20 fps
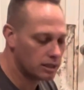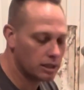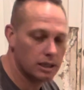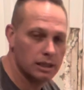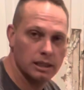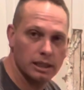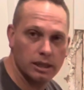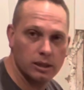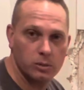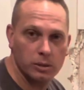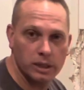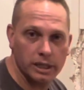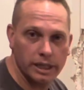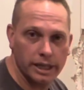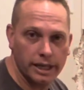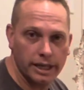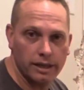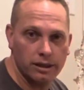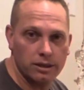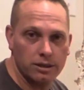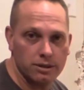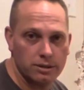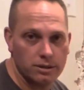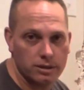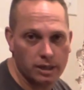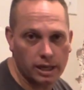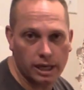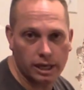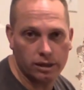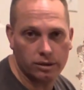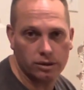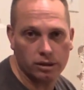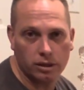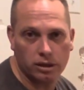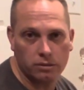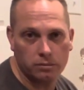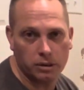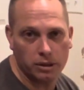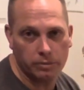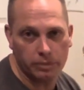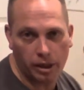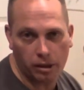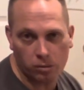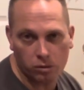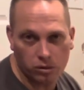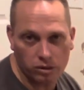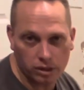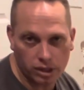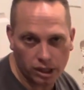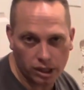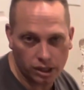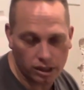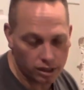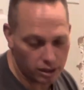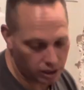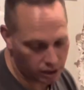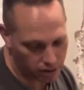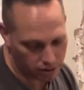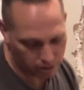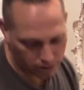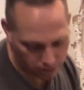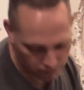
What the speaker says: liquid nails, I don't know, but maybe we'll need it. I don't know,